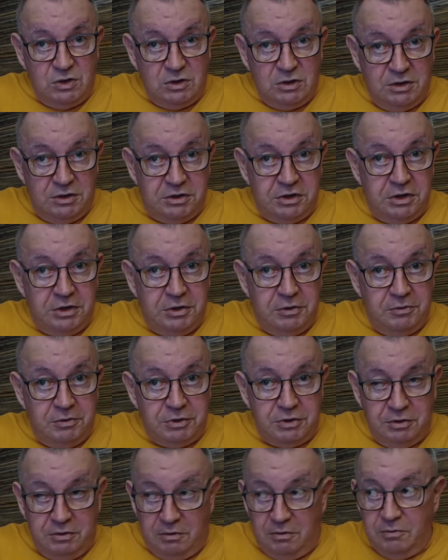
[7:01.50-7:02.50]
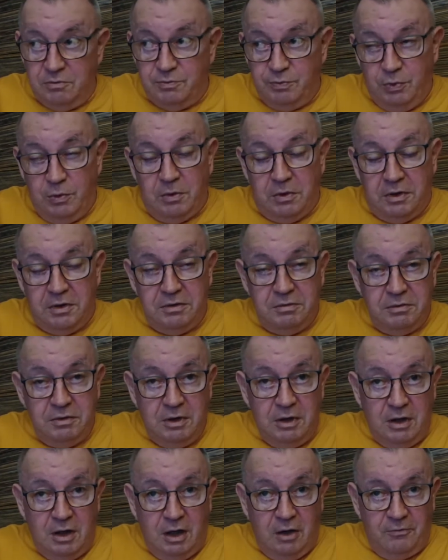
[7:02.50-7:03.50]
continuous, you know, pulling
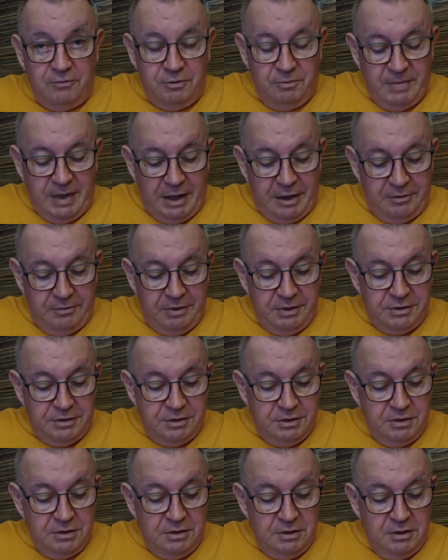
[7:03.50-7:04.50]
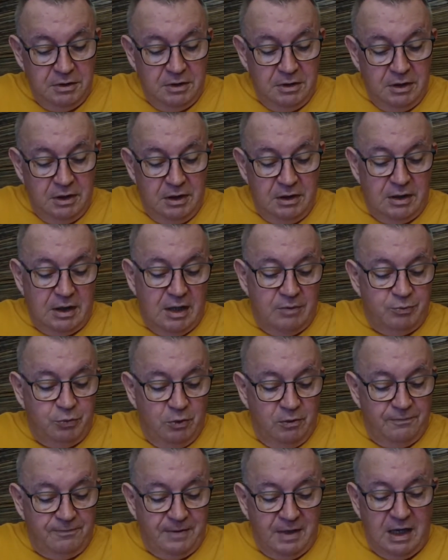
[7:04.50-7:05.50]
off the batteries, and
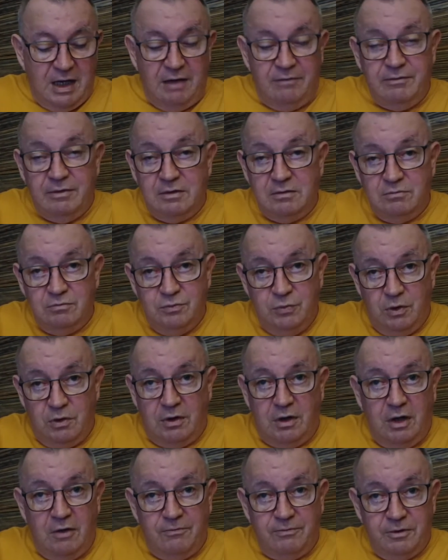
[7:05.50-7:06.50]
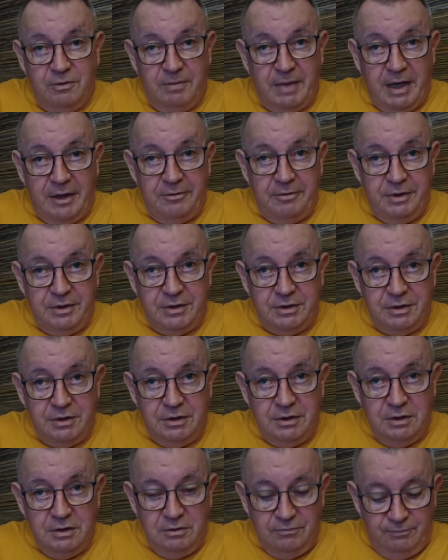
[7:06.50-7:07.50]
9.5 pulling off the batteries
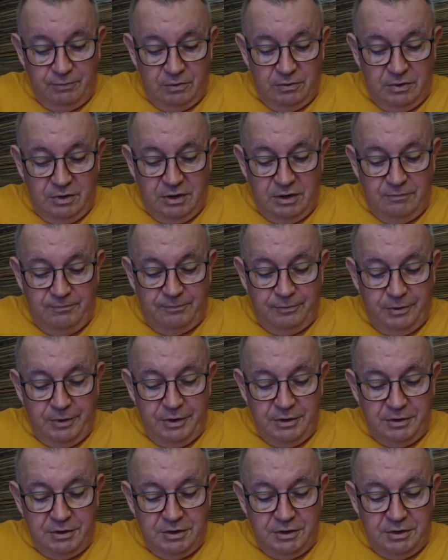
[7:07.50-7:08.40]
for the deep freeze.